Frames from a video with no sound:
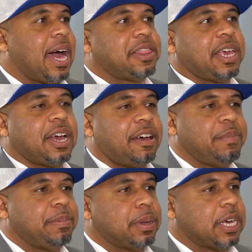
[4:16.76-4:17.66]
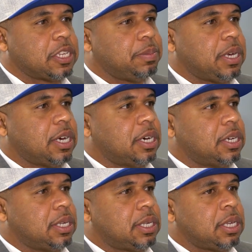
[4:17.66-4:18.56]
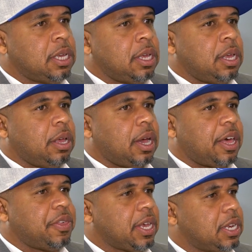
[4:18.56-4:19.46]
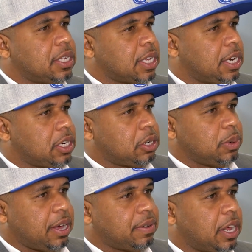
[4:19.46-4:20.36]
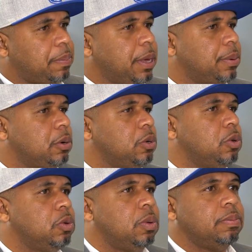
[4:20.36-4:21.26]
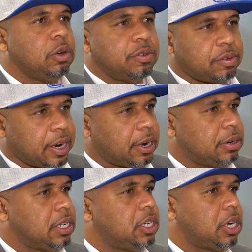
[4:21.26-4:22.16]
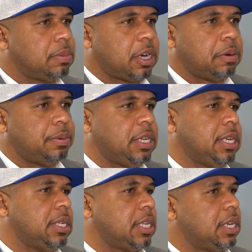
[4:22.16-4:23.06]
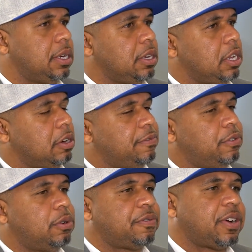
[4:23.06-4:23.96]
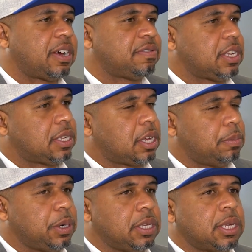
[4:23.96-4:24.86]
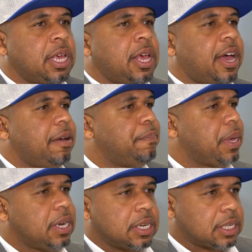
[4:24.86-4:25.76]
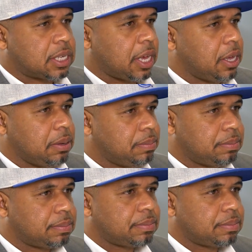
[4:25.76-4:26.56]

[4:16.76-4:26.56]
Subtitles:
I think I've been blessed because I think in this industry we have a lot of people who move around and jump companies and 4 or 5, 6 companies. I've been in the same